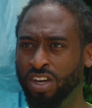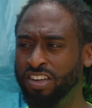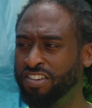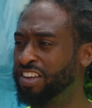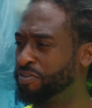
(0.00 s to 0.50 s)

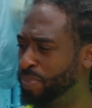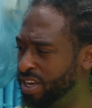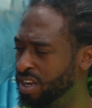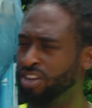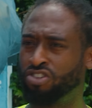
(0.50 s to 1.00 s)
She's been
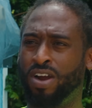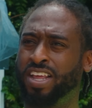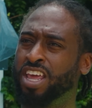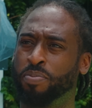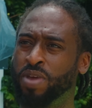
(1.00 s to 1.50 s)
trying to
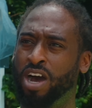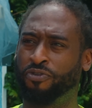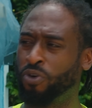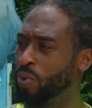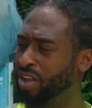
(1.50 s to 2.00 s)
kick me out
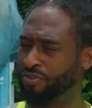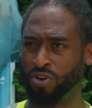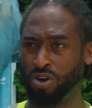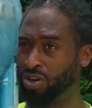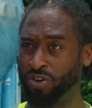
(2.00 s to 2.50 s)
for weeks for
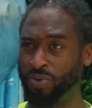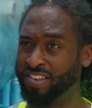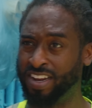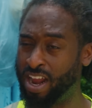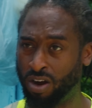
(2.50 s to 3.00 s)
no good
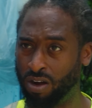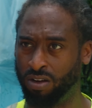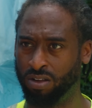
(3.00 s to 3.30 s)
reason at all.